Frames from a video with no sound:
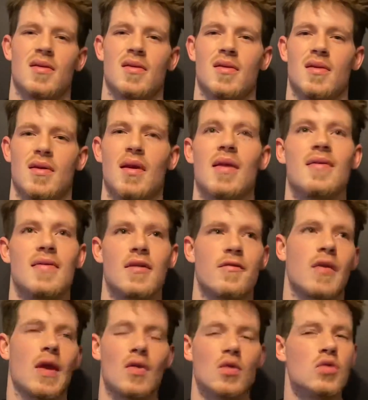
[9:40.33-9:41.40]
is if they
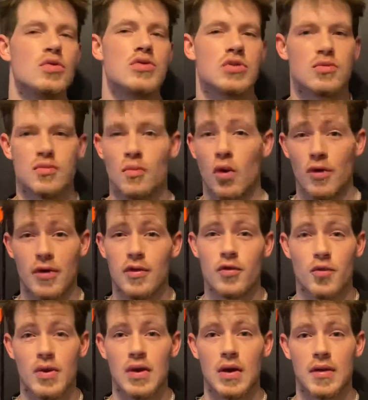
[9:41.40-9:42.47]
lose more than
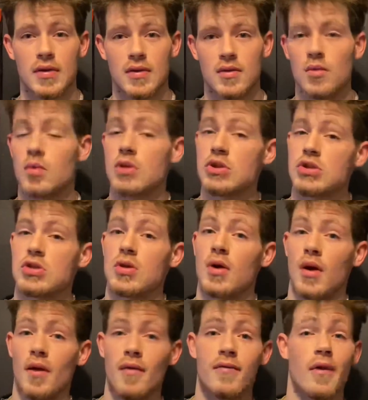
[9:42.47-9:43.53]
3-0, which
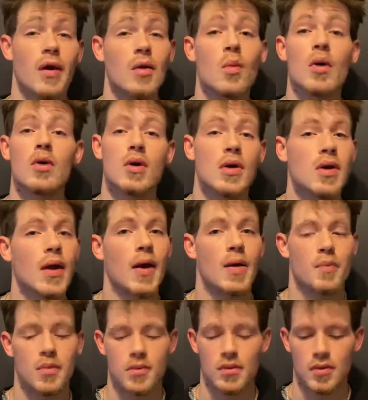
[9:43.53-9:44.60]
very well could happen.
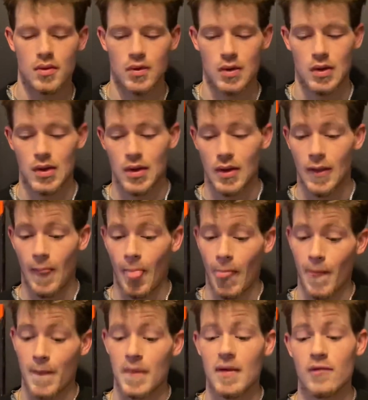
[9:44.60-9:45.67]

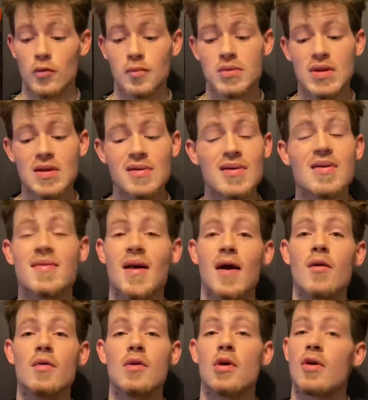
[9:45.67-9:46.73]
If Umtiti's out,
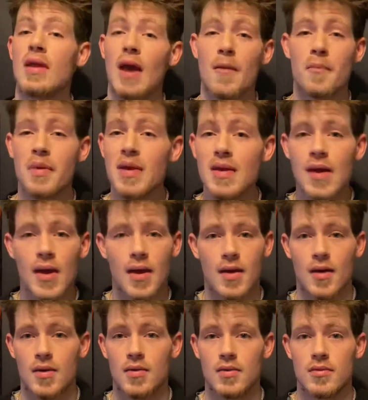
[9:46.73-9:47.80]
you already have Piqué
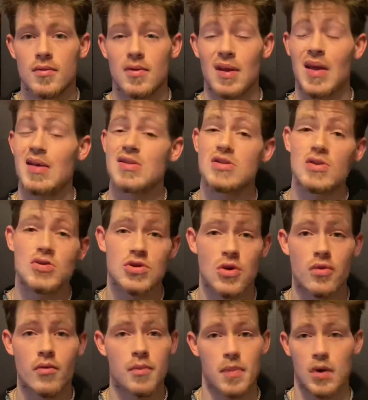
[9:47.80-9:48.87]
out and Sergio
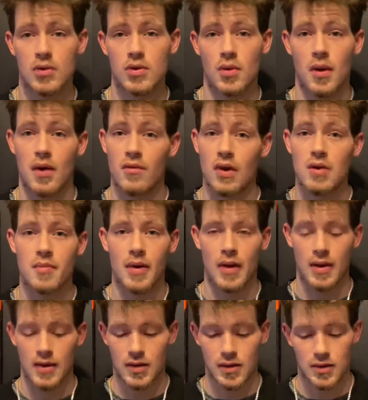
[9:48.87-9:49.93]
Roberto at right
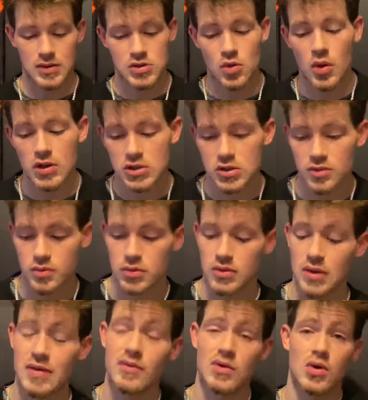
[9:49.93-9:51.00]
back. That's questionable,
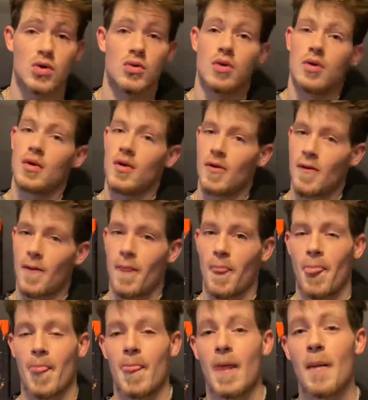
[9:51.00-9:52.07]
even though
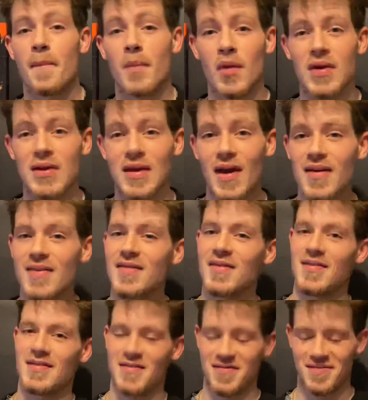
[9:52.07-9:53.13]
that boy Dest
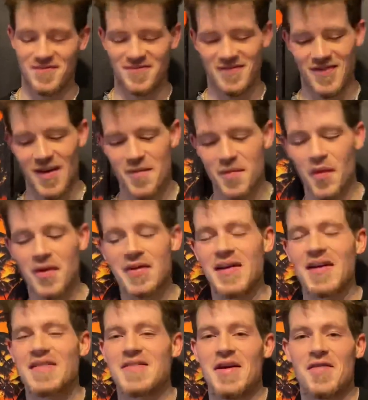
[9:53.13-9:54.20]

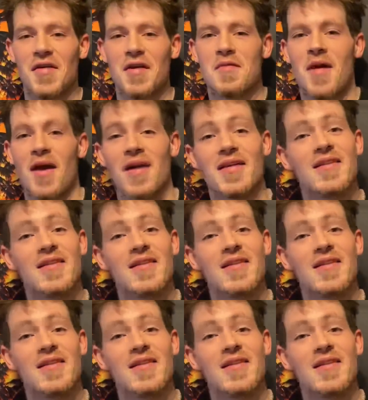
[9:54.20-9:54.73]
at right back,